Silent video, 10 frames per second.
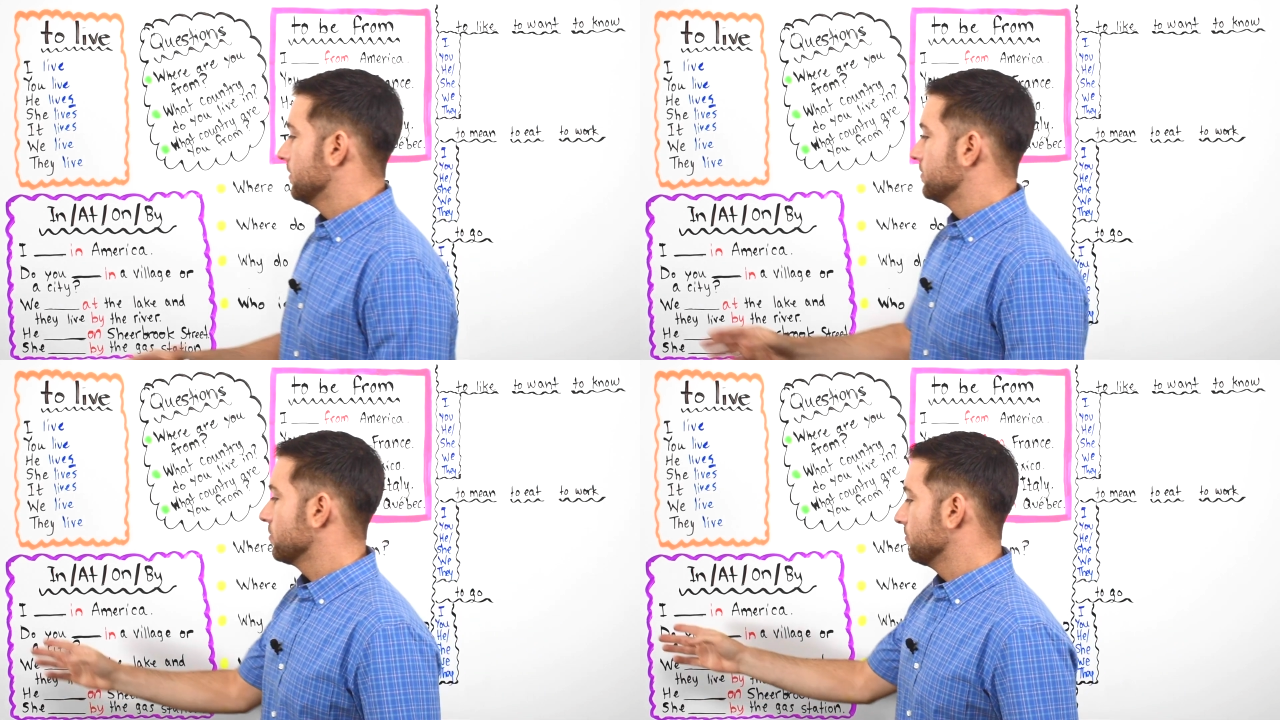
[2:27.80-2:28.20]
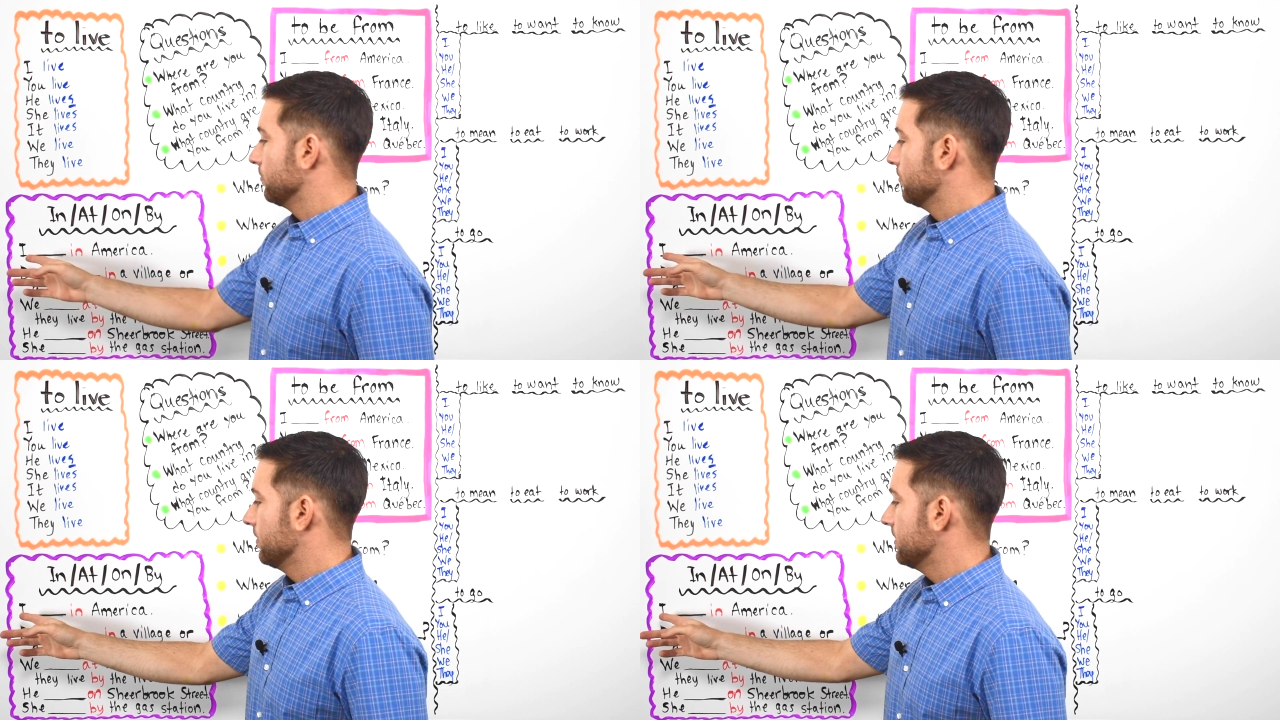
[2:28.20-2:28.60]

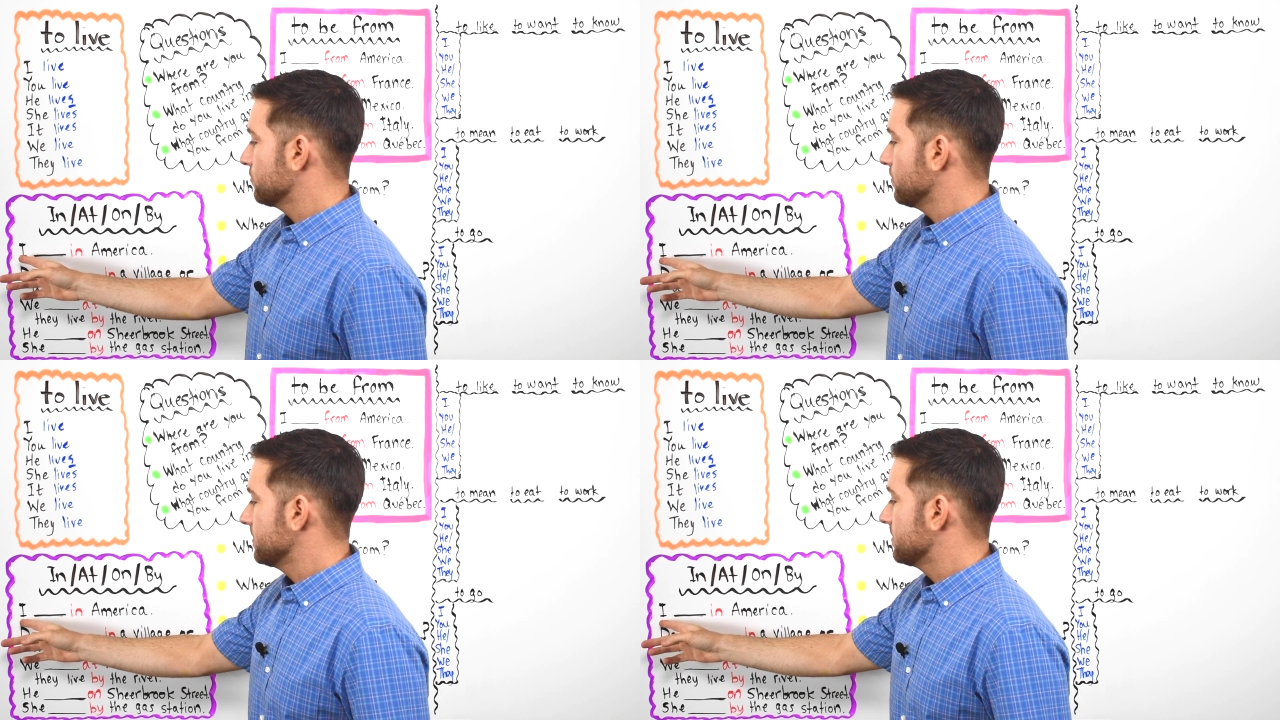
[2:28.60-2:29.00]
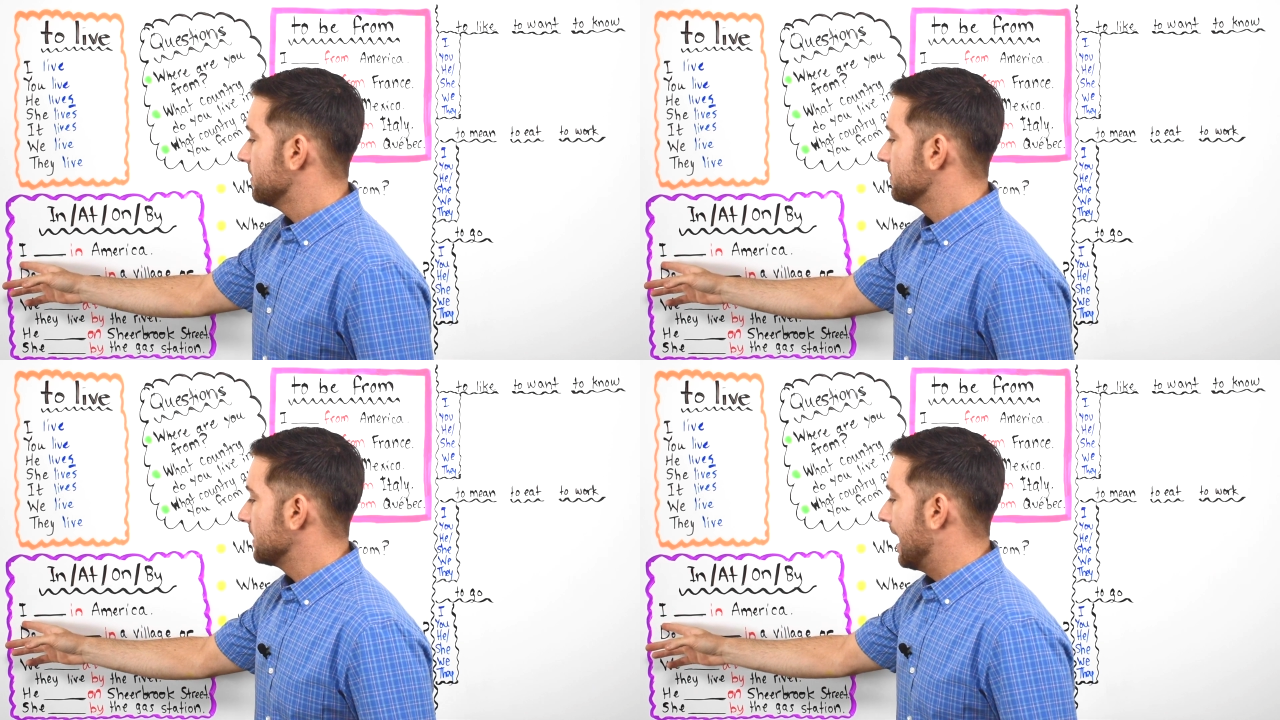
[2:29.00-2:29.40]
So this one
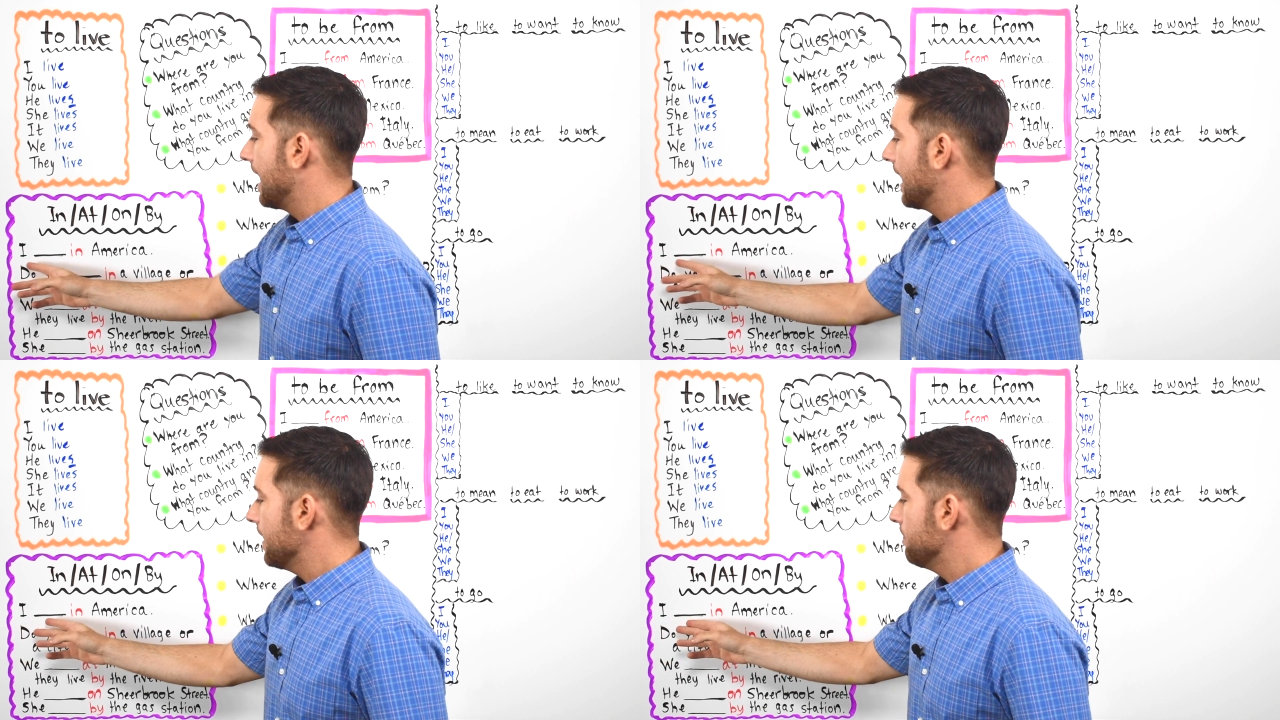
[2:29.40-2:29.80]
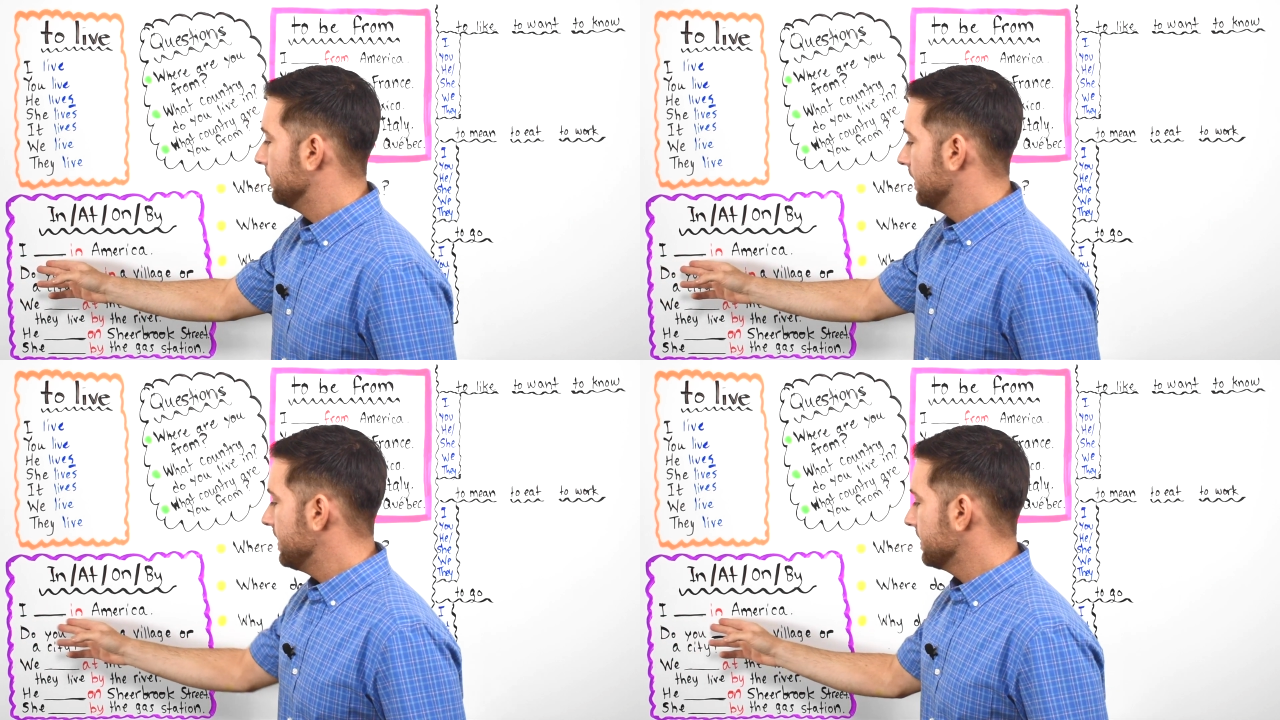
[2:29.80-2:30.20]
says, I
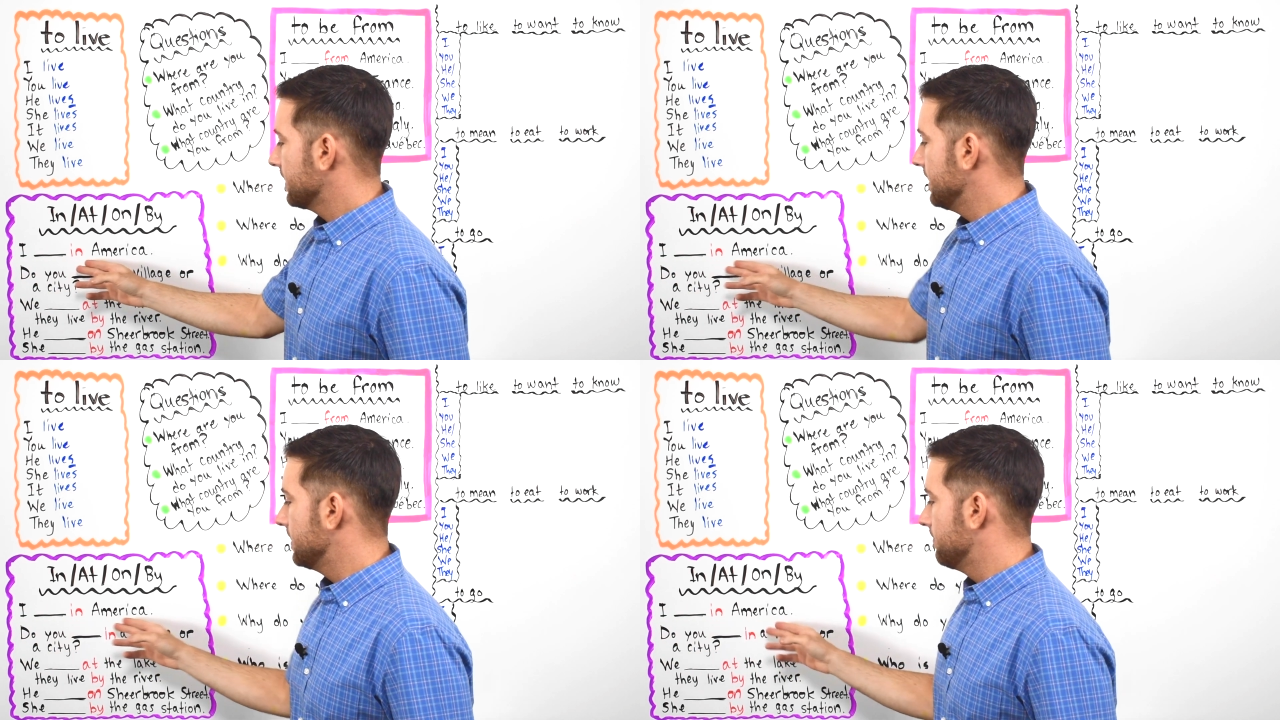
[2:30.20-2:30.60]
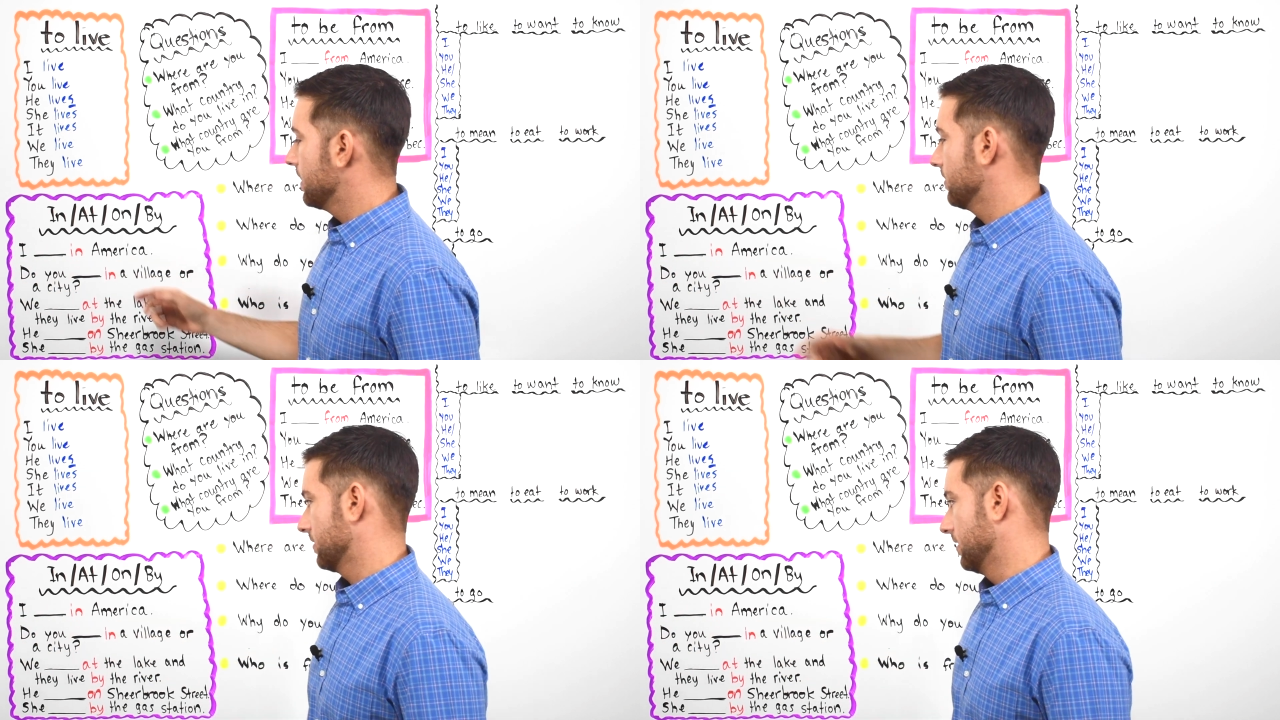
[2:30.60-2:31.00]
blank in
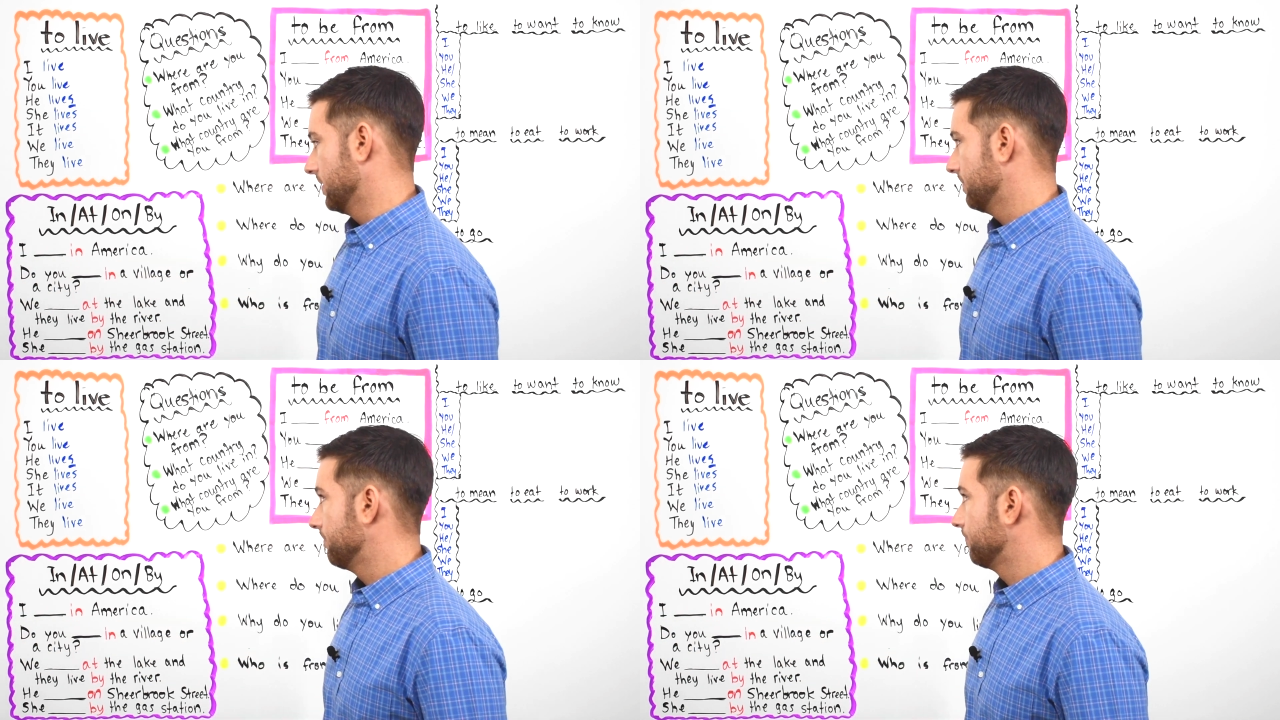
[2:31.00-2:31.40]
America.